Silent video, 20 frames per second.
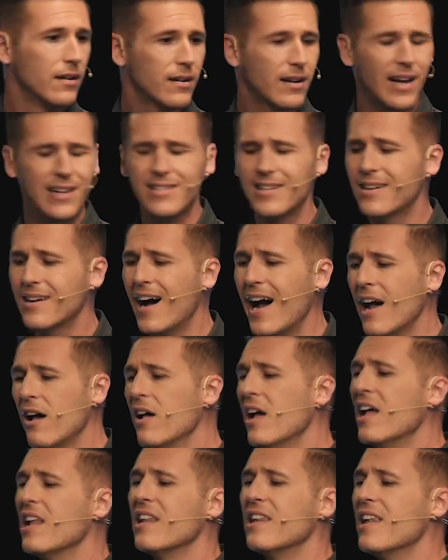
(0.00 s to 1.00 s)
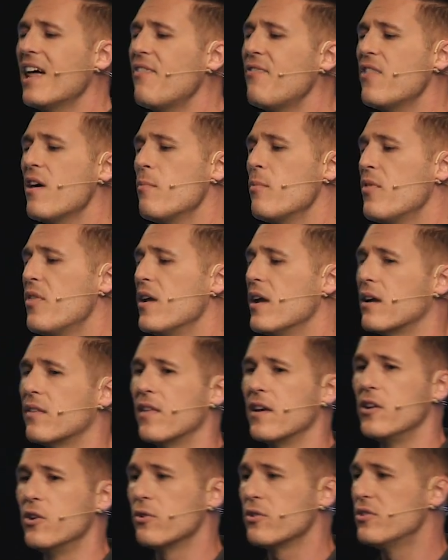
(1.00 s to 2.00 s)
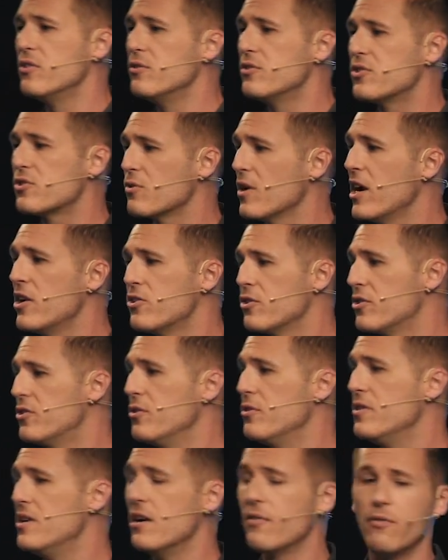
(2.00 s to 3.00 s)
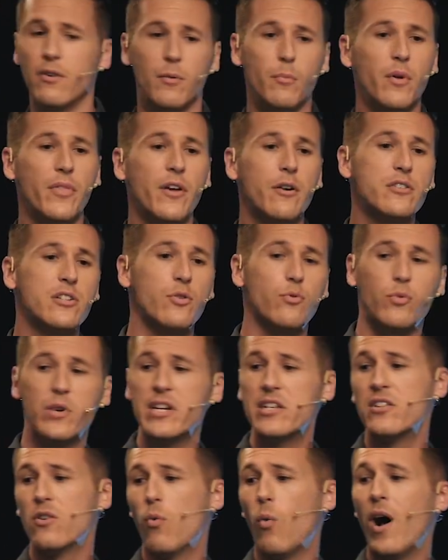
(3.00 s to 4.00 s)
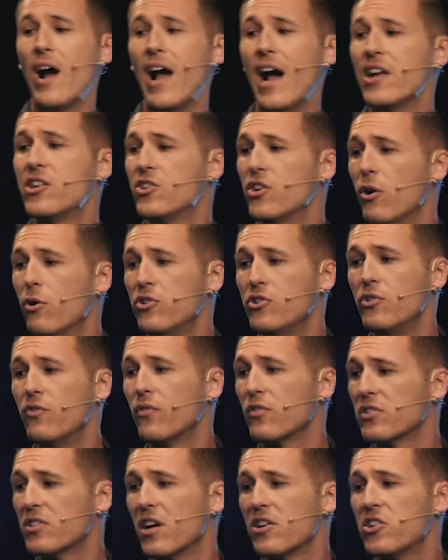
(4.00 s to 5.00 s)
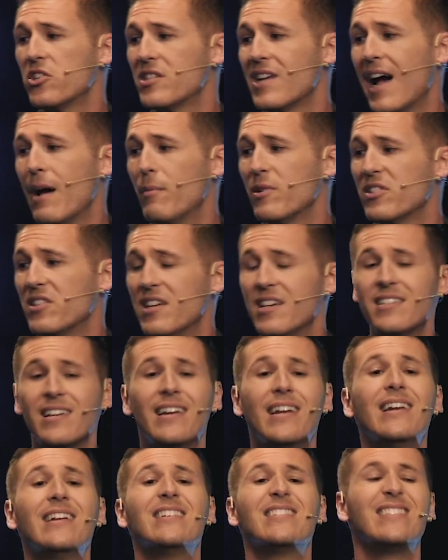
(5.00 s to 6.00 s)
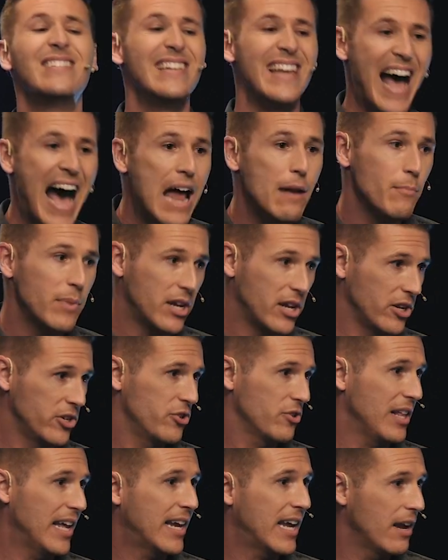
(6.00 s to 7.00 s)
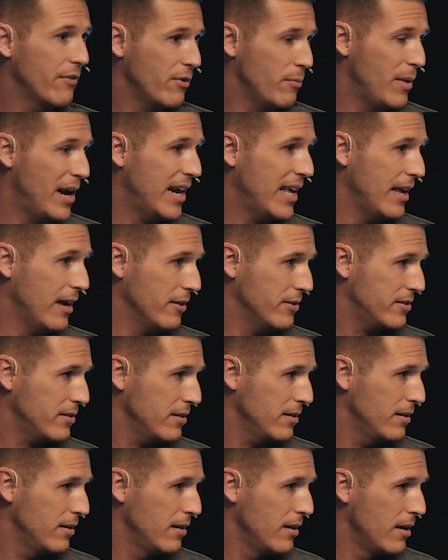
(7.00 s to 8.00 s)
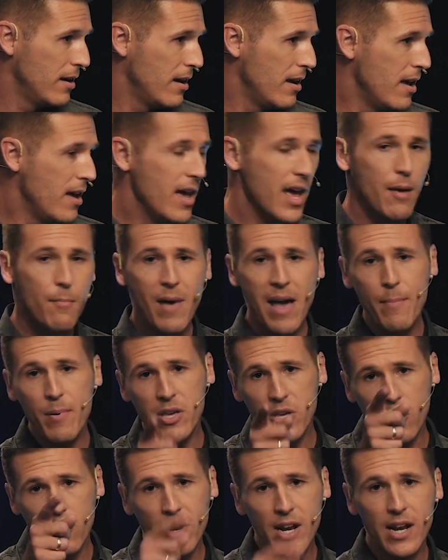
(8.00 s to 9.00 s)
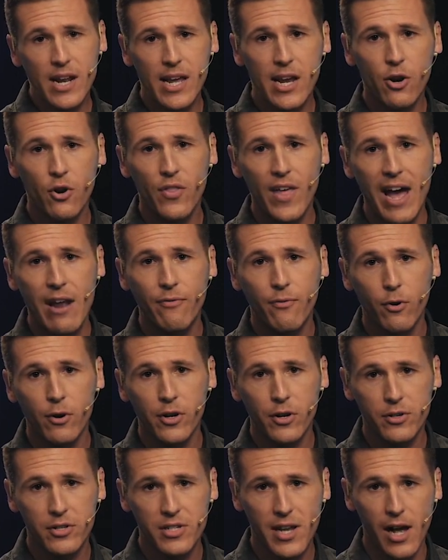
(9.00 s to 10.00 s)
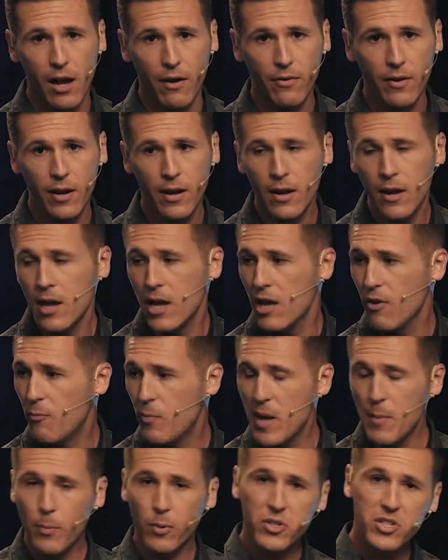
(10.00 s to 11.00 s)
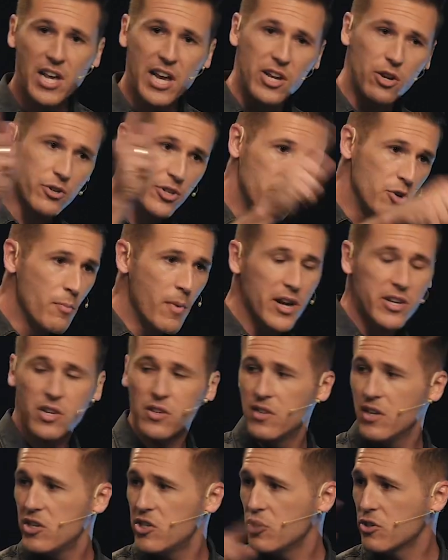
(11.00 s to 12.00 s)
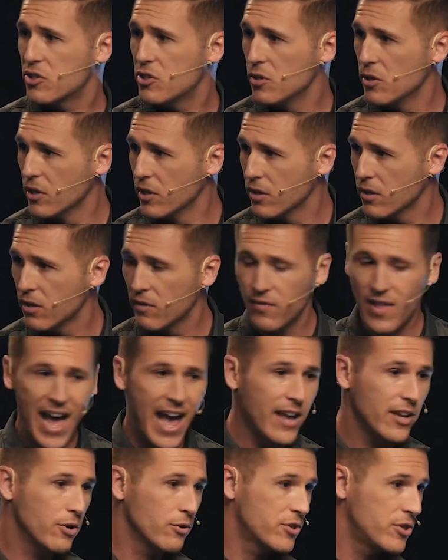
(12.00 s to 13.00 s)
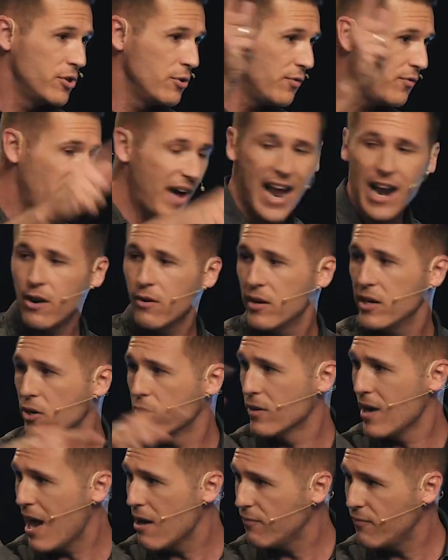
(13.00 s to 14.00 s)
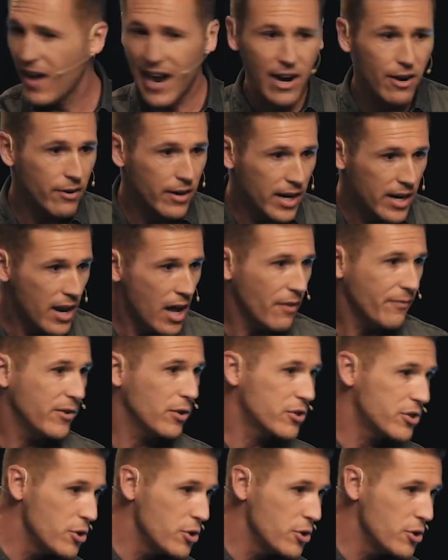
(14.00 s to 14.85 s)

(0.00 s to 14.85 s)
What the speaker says: God said, Kyle, let them think that you're too strange or too different, but there's a reason why I chose you for such a time as this, and it is not because you're like everybody else. And maybe you need to hear that for yourself. If people say you're too much of this, you're too little of that, you're too fiery, you're not fiery enough, you're